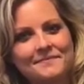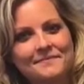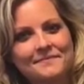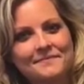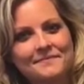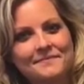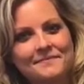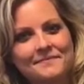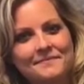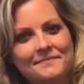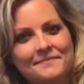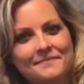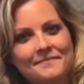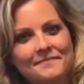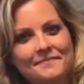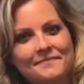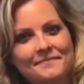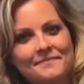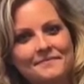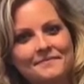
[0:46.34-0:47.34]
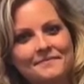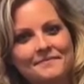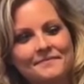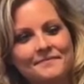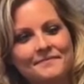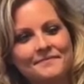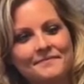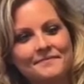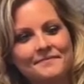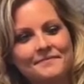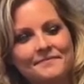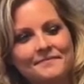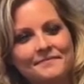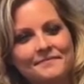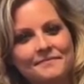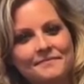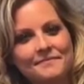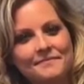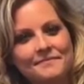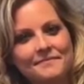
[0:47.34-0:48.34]

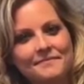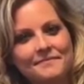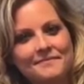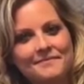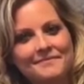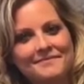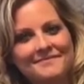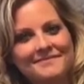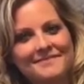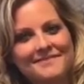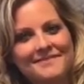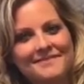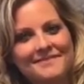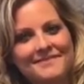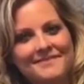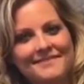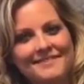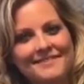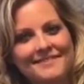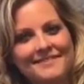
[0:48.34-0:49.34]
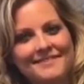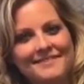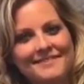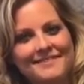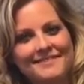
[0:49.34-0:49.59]
[no speech]